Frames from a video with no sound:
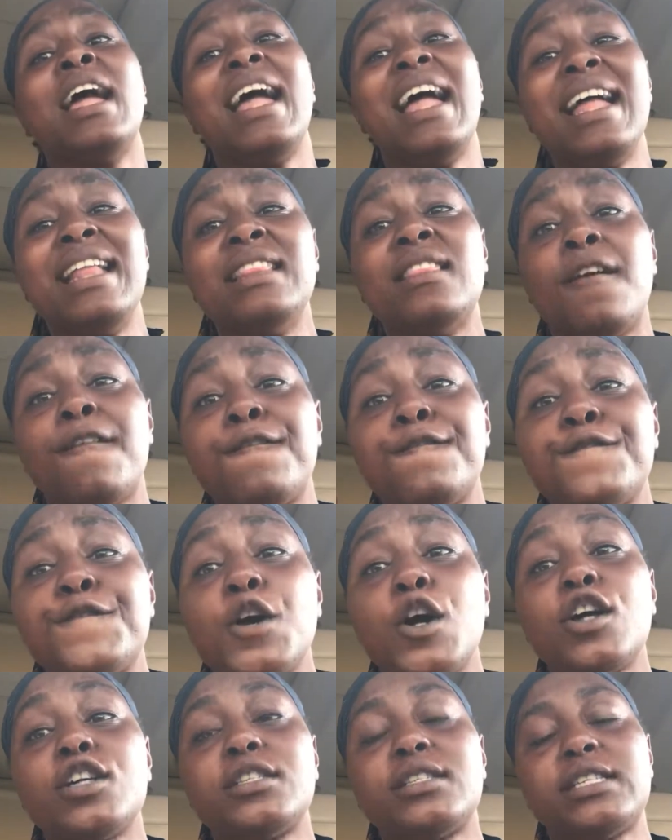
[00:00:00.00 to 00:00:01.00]
In the
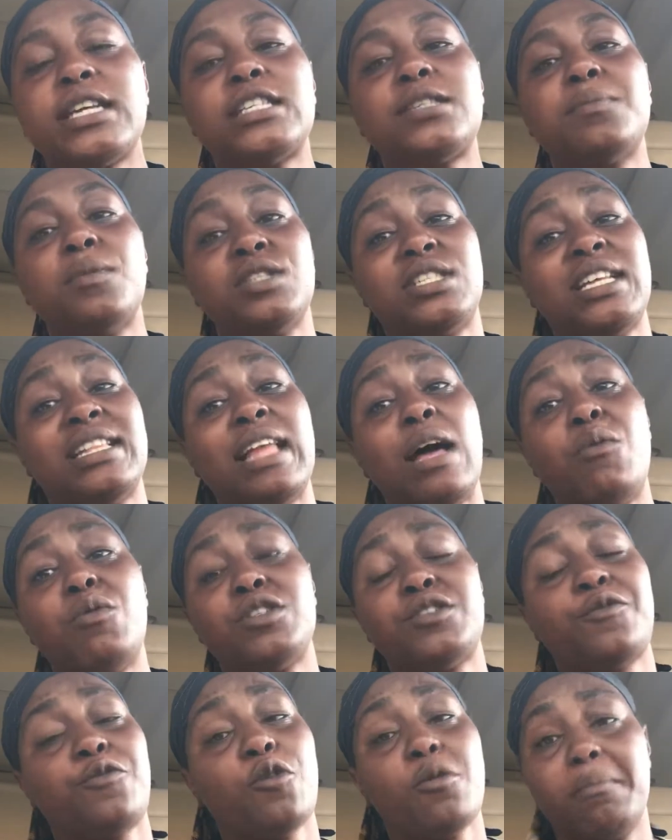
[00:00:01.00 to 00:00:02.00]
first 6 months, and that
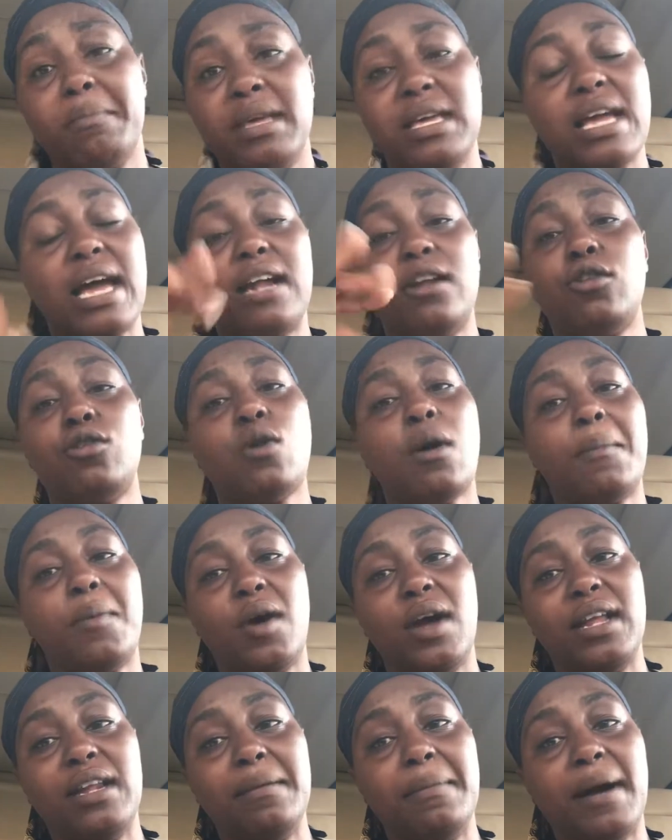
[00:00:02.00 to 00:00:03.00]
was for me, I don't know
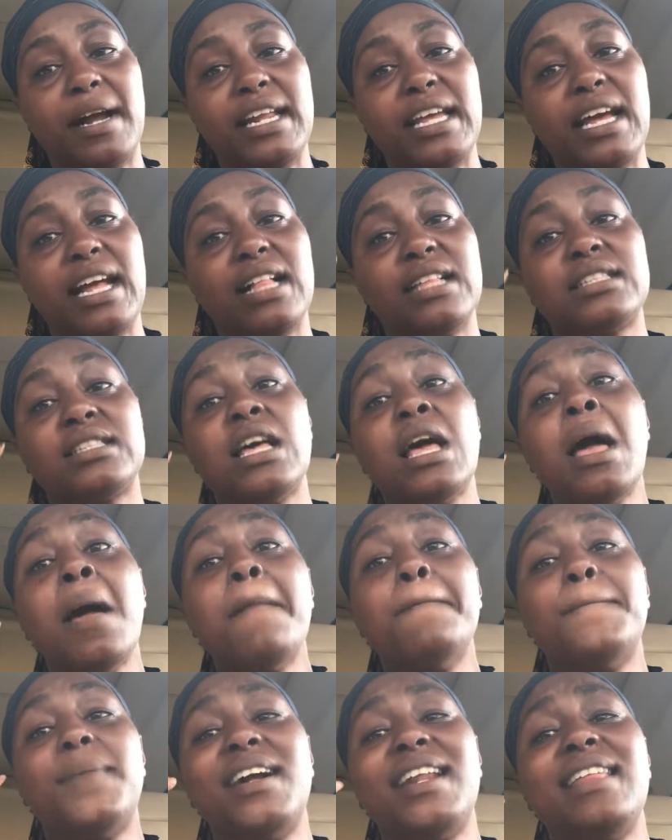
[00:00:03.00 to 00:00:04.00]
about anybody else,
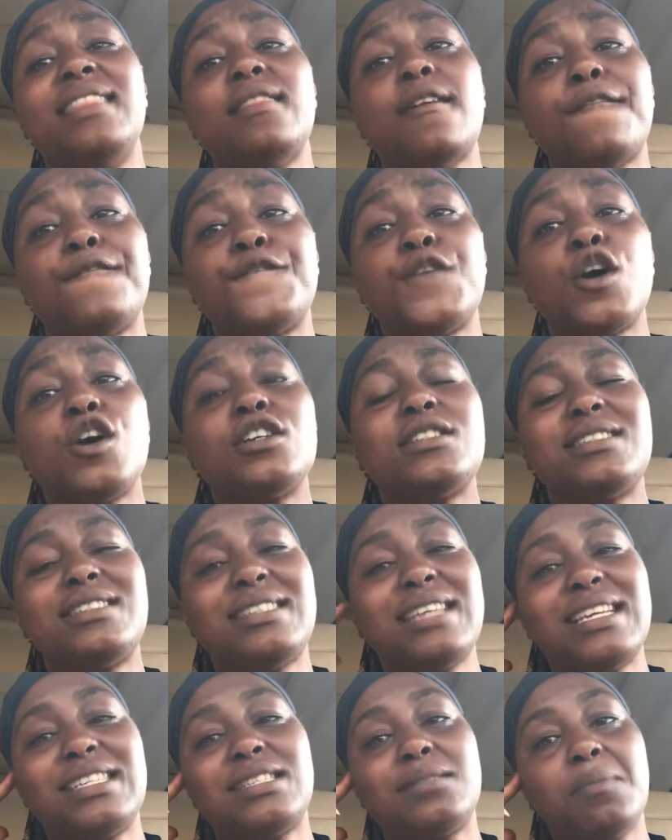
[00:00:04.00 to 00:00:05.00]
but in the first
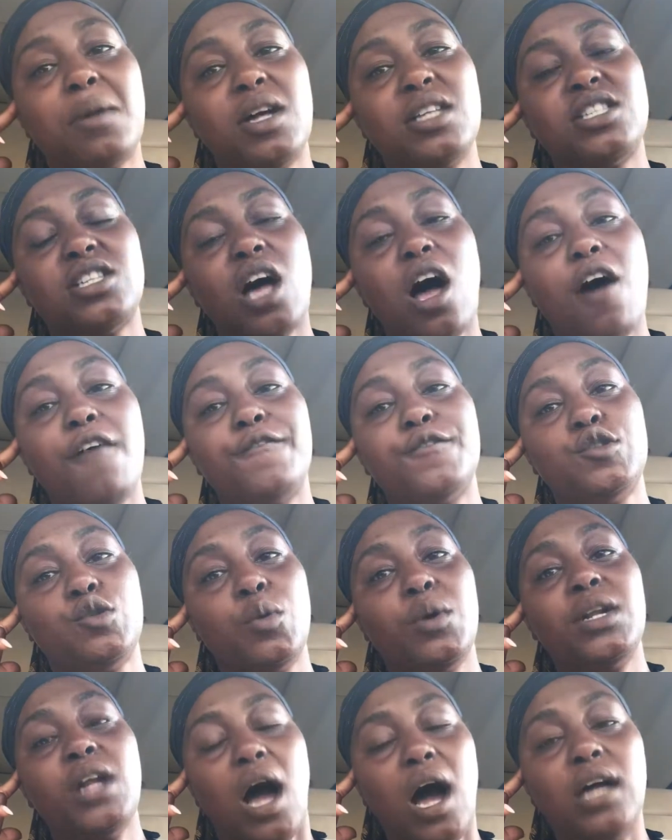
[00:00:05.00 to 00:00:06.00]
6 months of
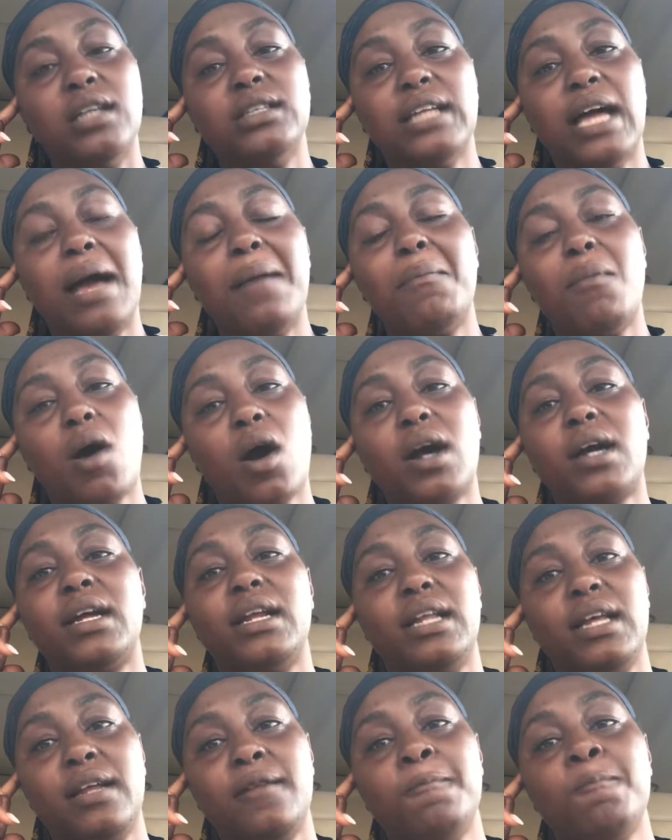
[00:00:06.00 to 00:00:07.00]
doing online
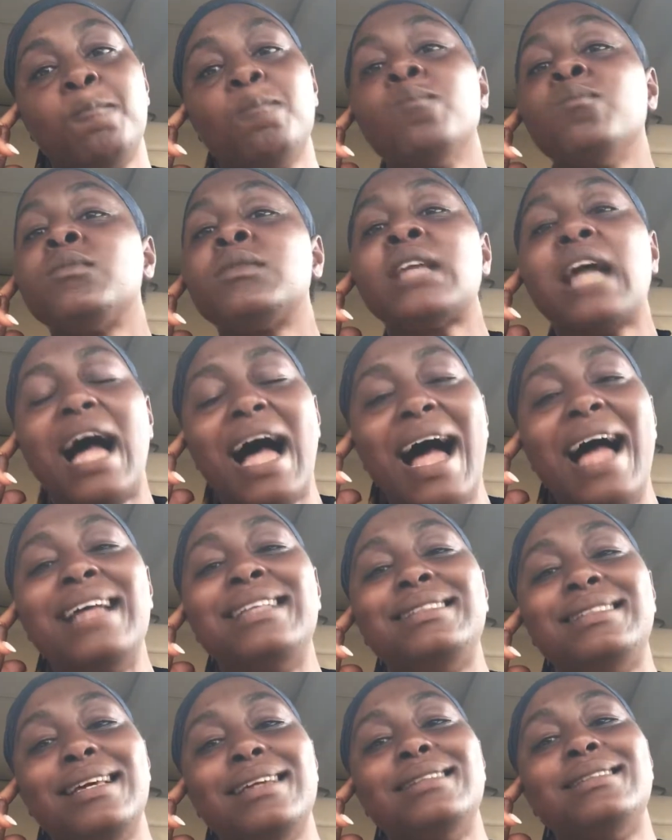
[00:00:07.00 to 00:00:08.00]
marketing, I
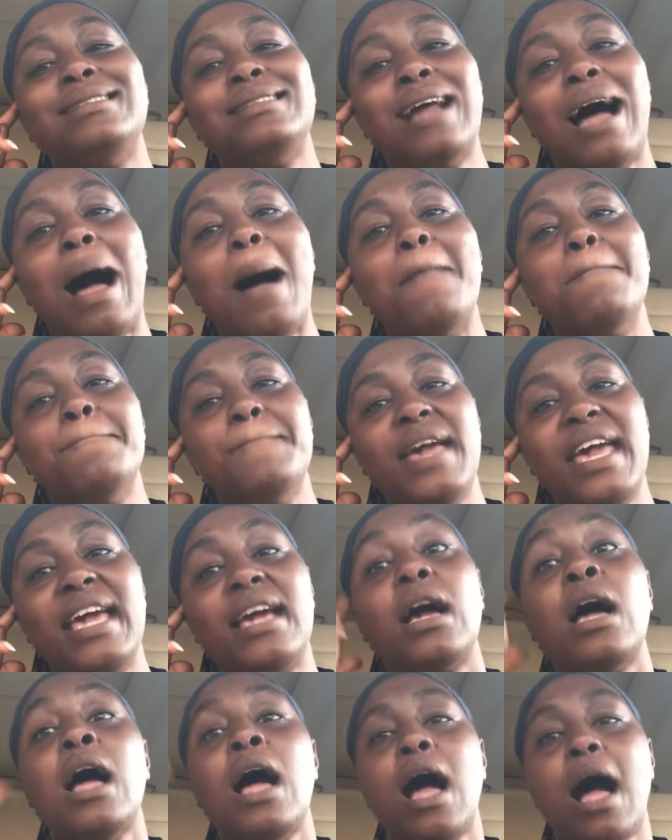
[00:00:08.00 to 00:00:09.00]
did not
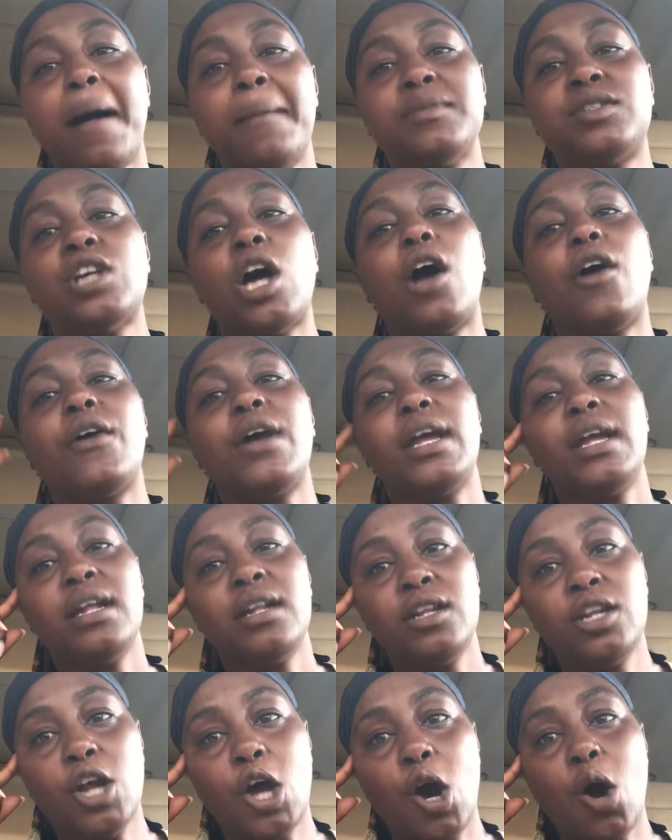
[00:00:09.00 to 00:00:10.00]
make,
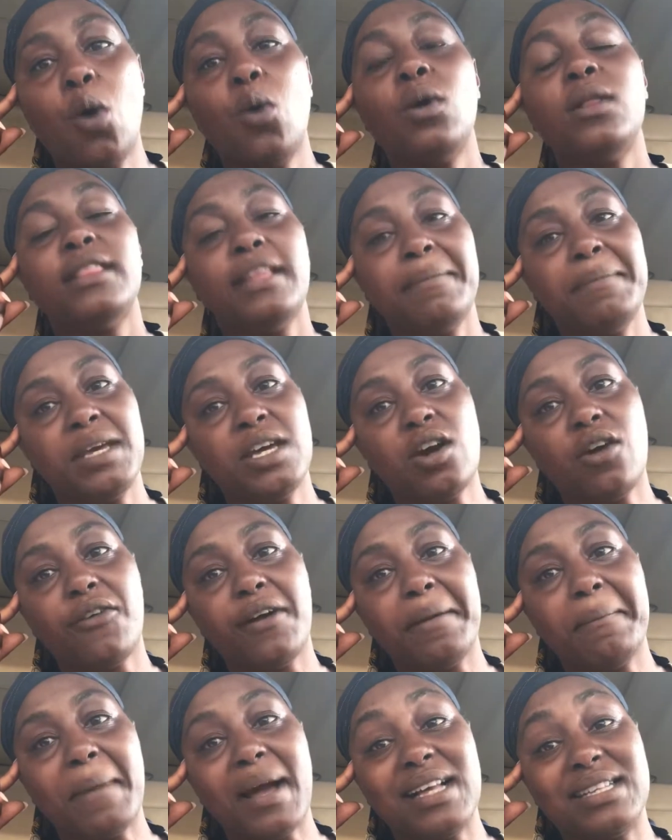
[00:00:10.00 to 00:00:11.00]
let me
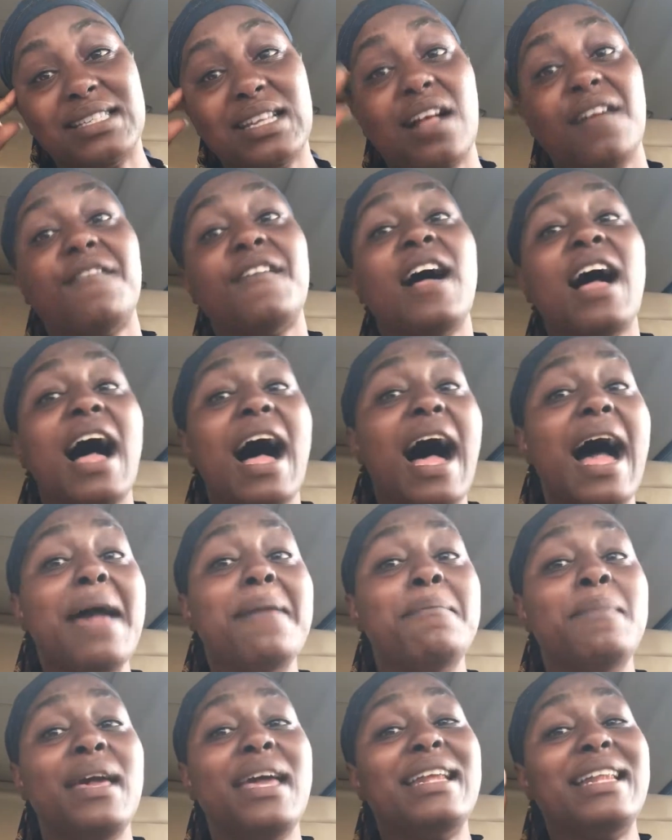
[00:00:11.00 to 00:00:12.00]
correct myself. I
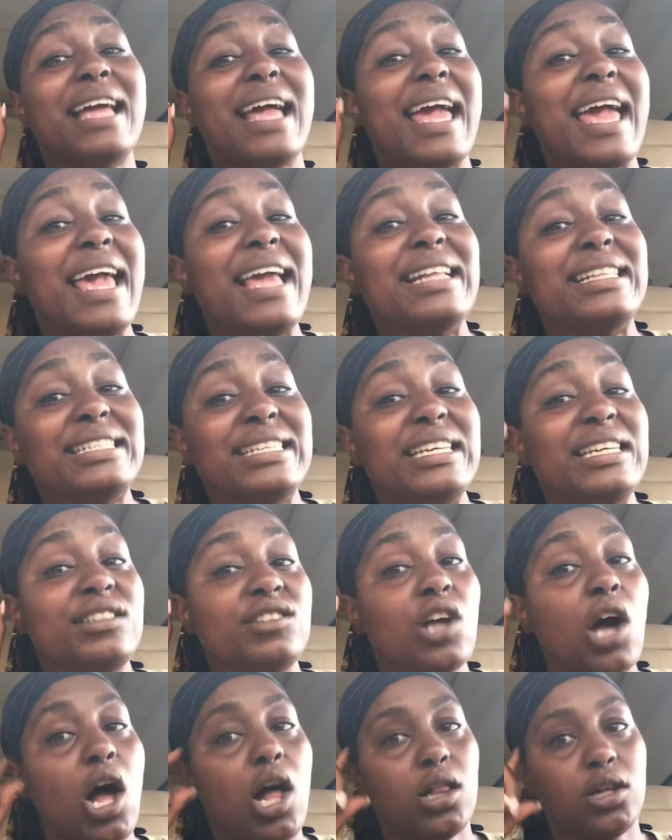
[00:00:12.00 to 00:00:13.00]
made
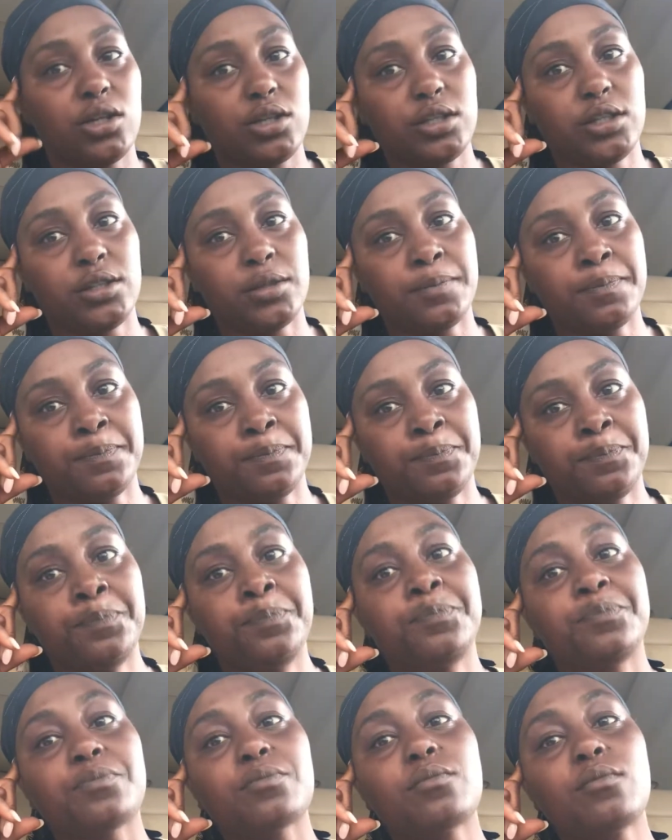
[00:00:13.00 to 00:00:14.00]
$18,
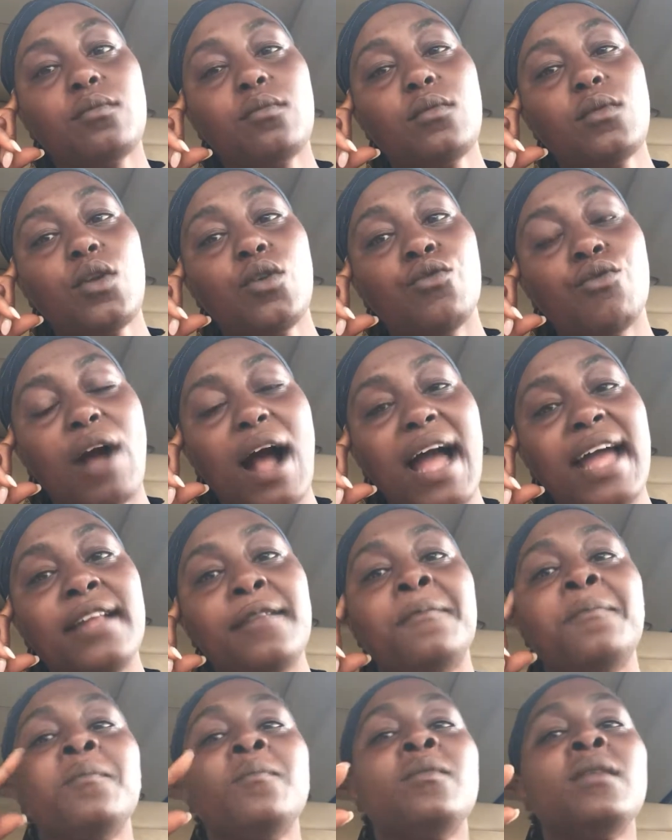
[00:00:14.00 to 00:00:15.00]
right?